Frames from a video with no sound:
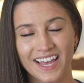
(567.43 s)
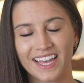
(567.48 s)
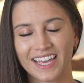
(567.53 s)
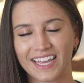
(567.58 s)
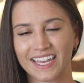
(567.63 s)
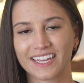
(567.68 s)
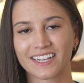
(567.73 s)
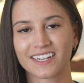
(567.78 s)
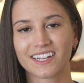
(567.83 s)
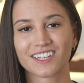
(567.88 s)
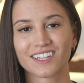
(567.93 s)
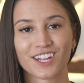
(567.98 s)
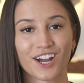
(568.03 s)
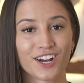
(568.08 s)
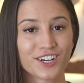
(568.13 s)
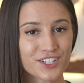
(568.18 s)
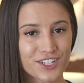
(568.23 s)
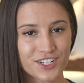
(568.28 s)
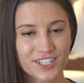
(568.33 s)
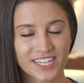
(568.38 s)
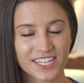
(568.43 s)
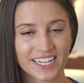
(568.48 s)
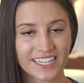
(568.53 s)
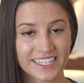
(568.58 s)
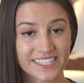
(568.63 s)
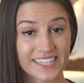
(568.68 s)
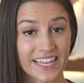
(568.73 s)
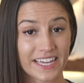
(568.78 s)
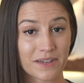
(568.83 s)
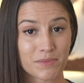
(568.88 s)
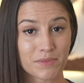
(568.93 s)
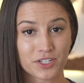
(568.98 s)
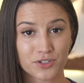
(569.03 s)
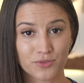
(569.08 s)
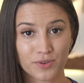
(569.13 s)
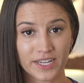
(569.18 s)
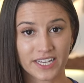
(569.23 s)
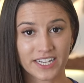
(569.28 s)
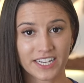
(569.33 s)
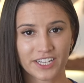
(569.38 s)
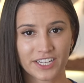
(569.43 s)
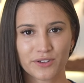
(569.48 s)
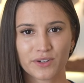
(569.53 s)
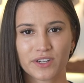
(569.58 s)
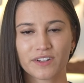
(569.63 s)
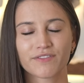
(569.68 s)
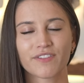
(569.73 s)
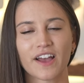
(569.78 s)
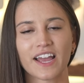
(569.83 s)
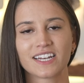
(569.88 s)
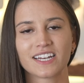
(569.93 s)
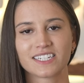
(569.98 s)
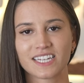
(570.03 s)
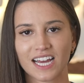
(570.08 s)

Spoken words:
In larger cities like Madrid, you can find